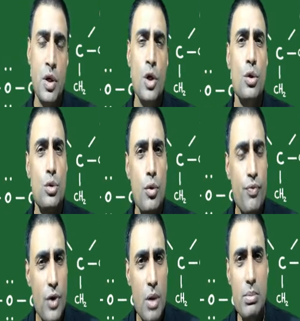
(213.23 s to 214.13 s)
So
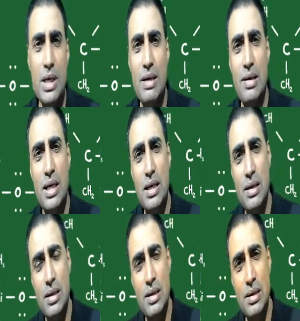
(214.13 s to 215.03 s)
from there our
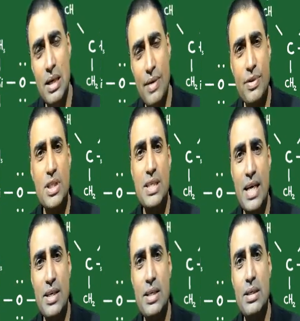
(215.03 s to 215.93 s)
11th
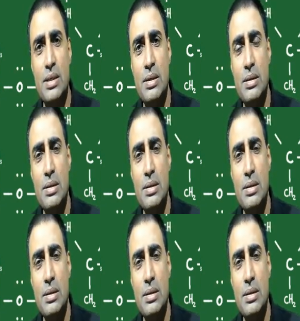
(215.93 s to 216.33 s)
standard